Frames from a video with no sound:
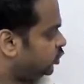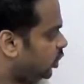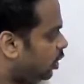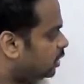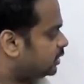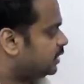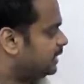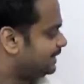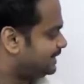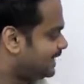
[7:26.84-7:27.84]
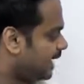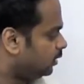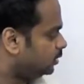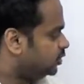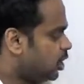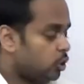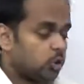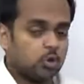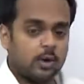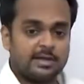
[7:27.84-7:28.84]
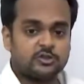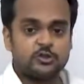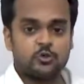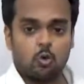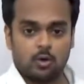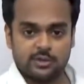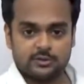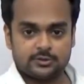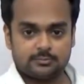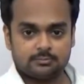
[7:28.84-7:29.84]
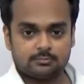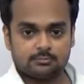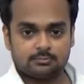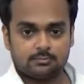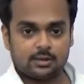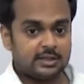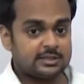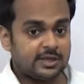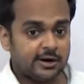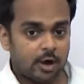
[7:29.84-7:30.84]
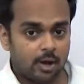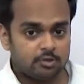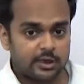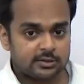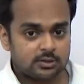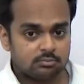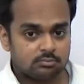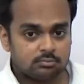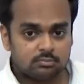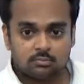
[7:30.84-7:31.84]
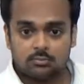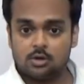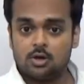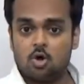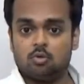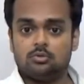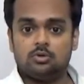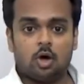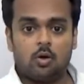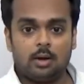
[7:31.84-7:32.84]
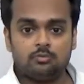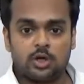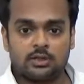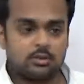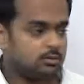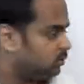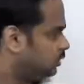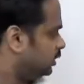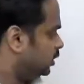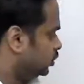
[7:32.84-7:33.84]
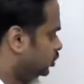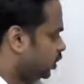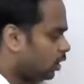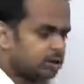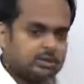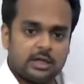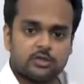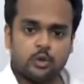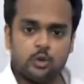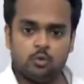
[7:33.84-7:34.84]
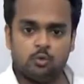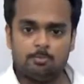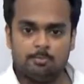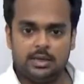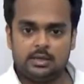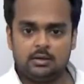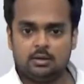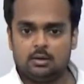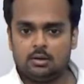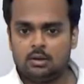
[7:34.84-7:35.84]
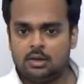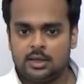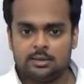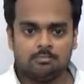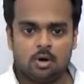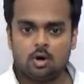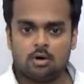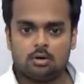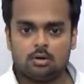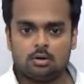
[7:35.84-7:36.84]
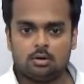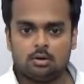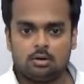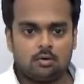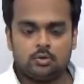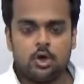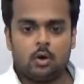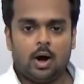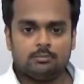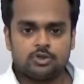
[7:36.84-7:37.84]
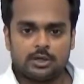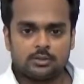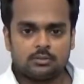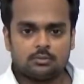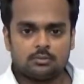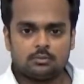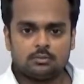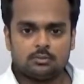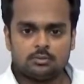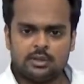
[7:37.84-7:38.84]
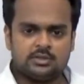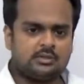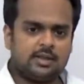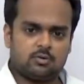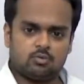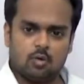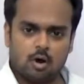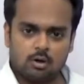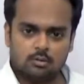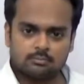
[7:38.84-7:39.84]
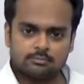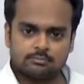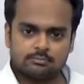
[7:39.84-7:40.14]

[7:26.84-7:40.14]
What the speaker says: Charlotte tells great stories. Is there an object? No object. Charlotte tells who? Me, him, her? No object. Isn't that wrong?